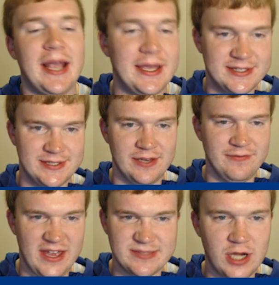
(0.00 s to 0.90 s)
guess,
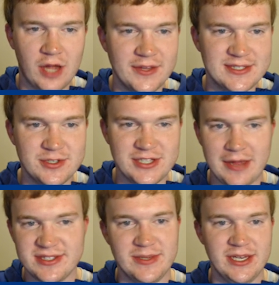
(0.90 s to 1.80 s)
investment on this. I'm just
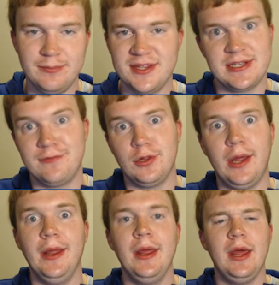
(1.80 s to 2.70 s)
outspeeding
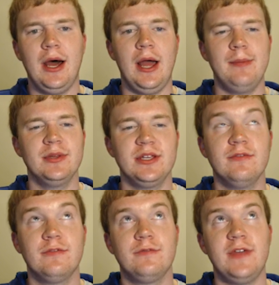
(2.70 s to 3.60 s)
Blacephalon. I
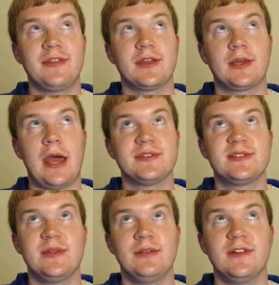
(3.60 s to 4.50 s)
believe, yeah, I think
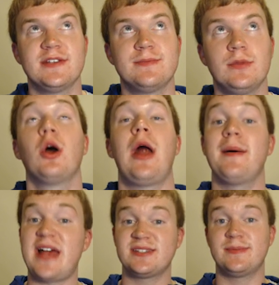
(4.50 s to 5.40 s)
outspeeding
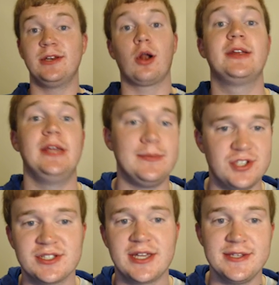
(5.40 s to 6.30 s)
outspeeding Archeops
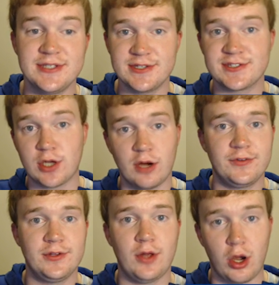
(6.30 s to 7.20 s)
just in case he is
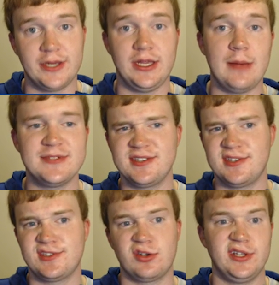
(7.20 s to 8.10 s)
scarfed Archeops. That's
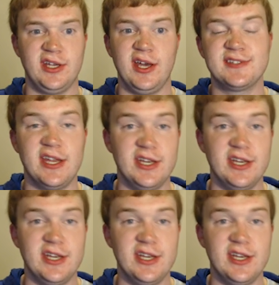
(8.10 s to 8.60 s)
certainly a set